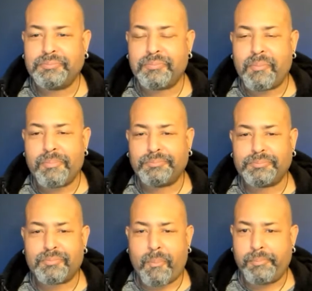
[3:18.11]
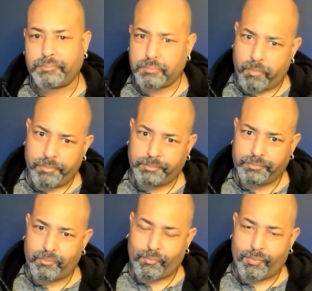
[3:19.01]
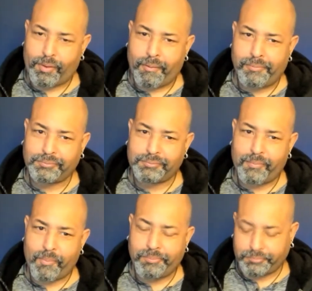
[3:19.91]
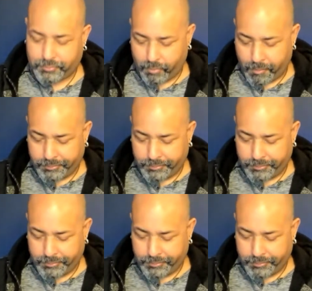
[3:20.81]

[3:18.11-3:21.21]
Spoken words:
This is like the first time in 4 or 5 years that I